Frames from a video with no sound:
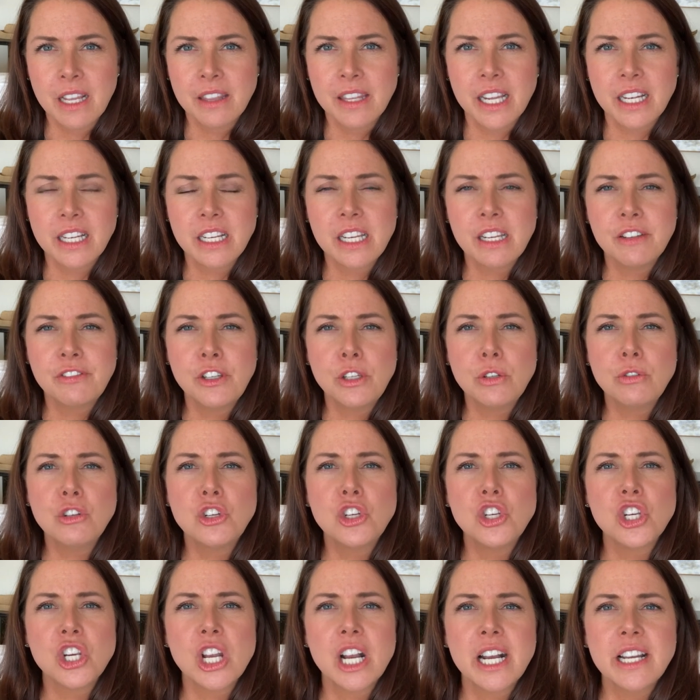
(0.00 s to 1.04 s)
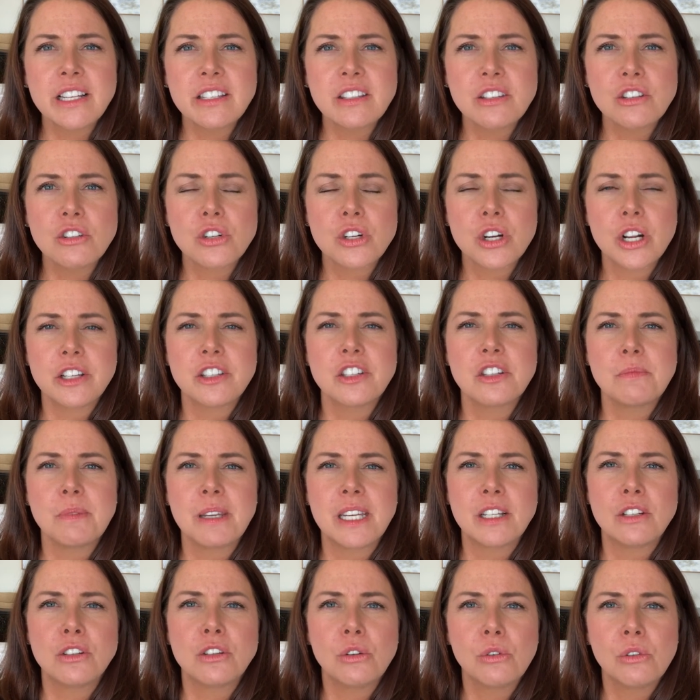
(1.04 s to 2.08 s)
That if you just trust
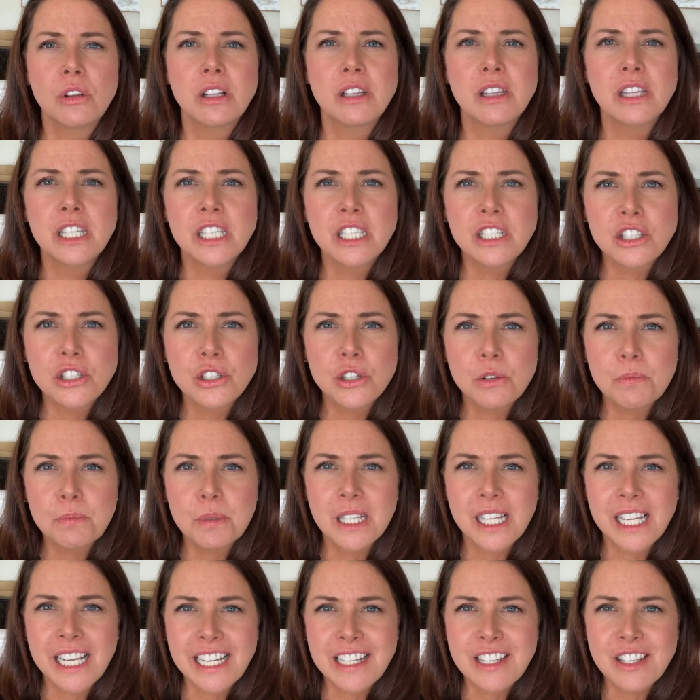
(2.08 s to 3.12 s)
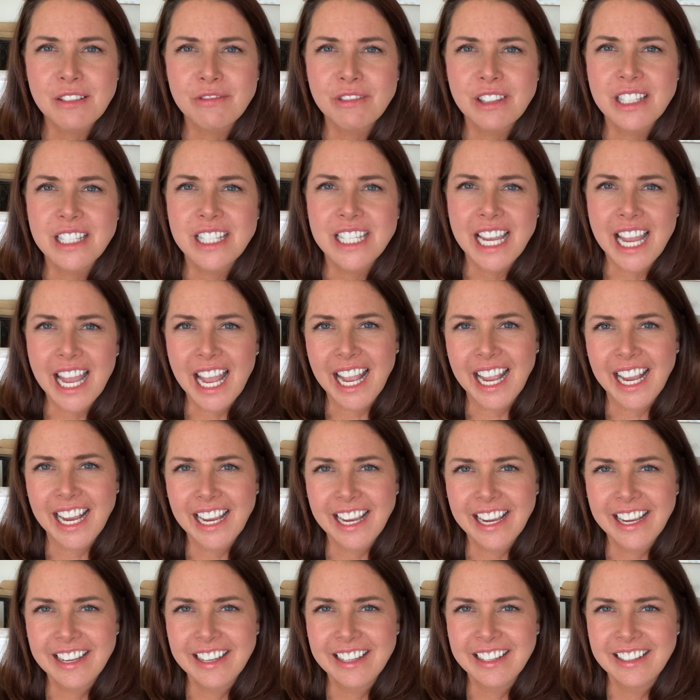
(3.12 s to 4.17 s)
me and do the little plays of the
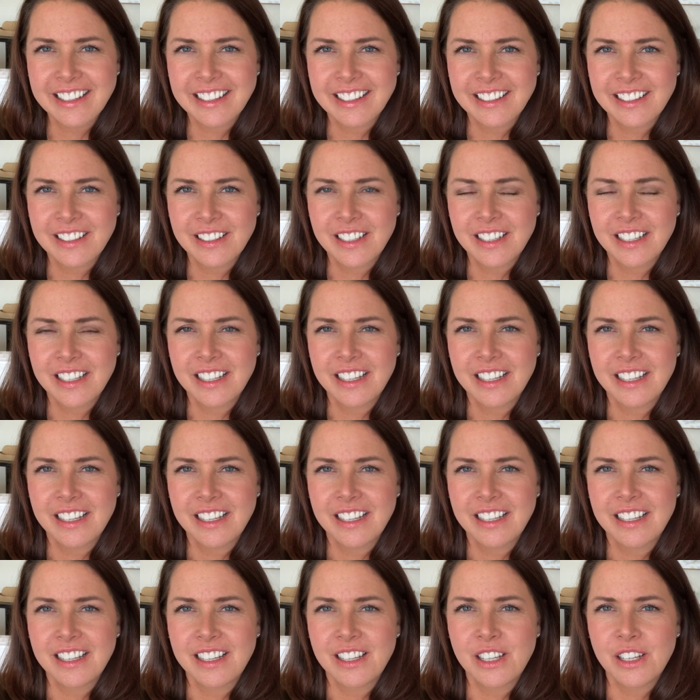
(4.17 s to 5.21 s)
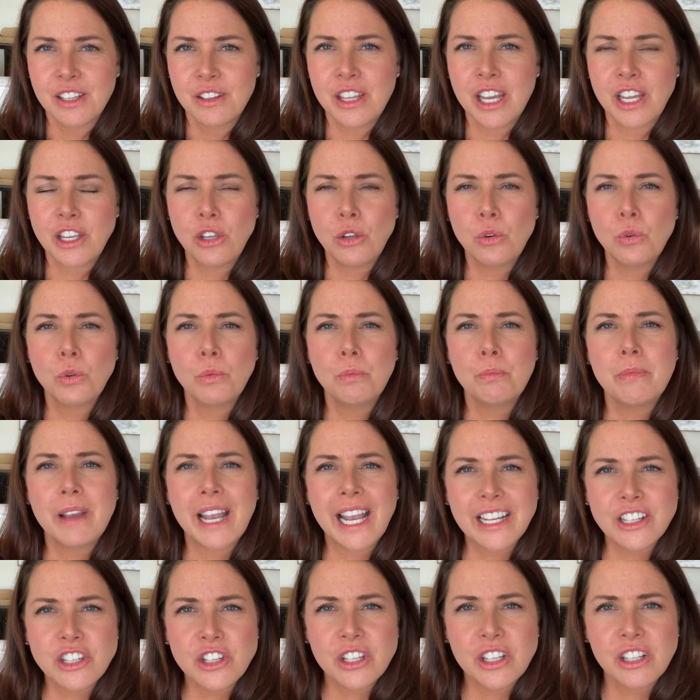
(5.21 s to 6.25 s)
day, that you will
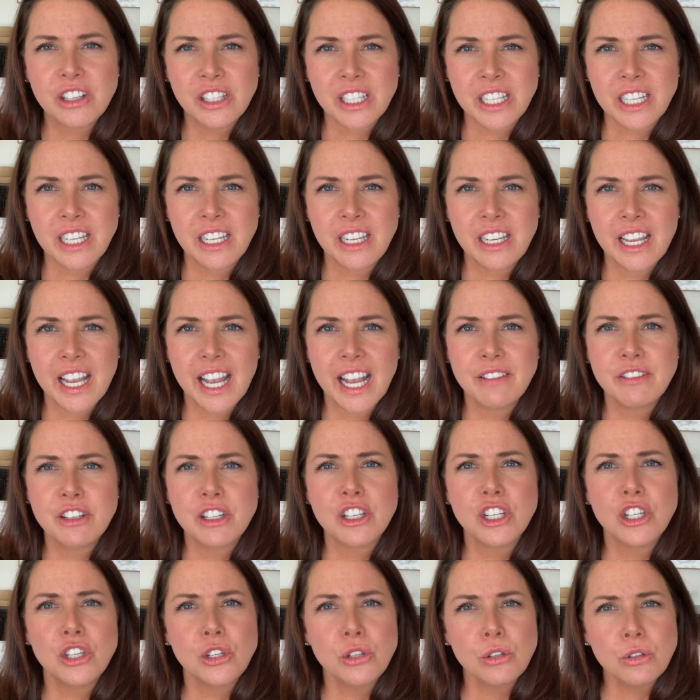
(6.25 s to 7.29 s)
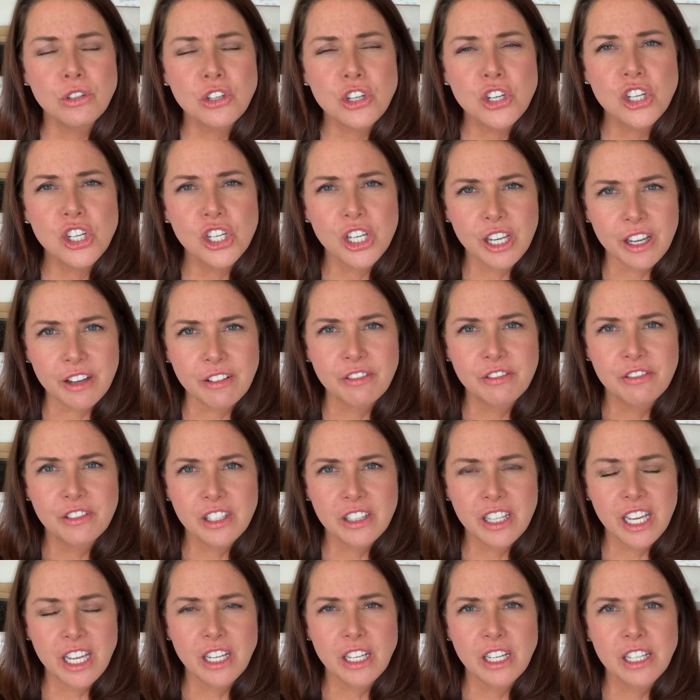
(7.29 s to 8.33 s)
magically have a huge
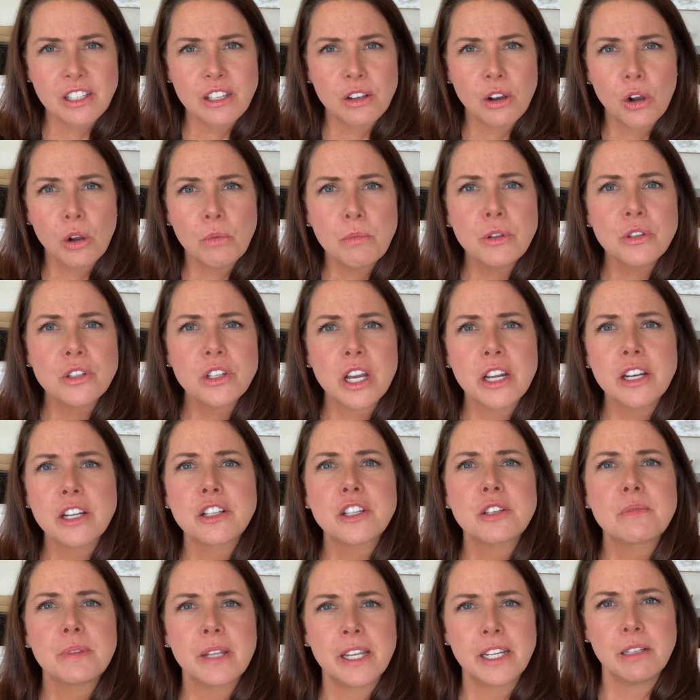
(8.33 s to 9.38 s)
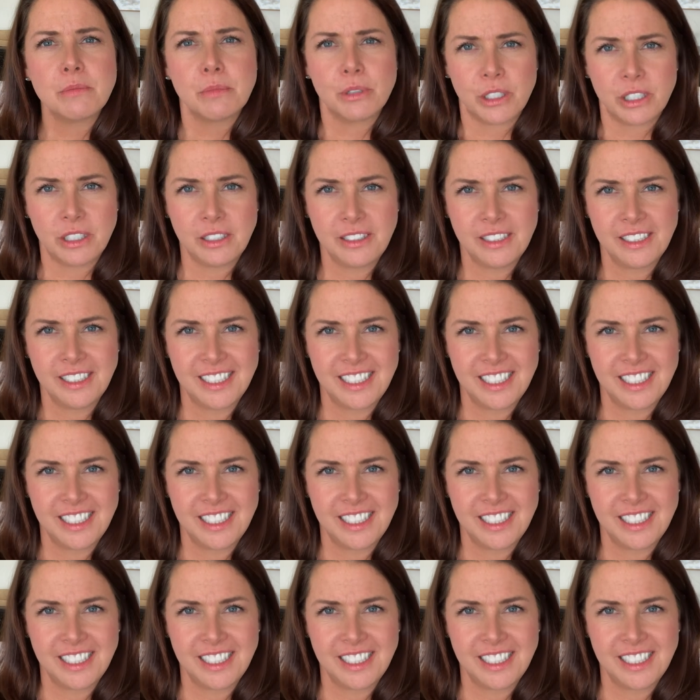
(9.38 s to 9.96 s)
shift that is almost unexplainable.